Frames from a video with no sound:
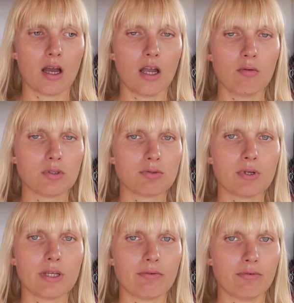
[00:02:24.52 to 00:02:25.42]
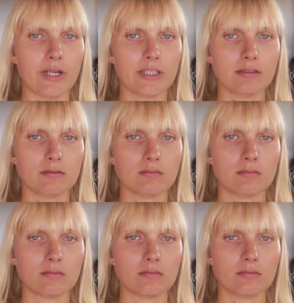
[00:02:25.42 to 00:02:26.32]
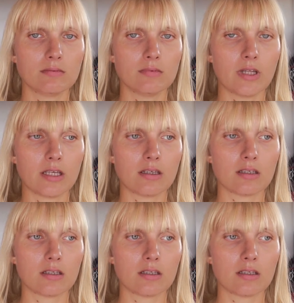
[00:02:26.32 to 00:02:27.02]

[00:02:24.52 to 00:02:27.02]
I was really afraid, like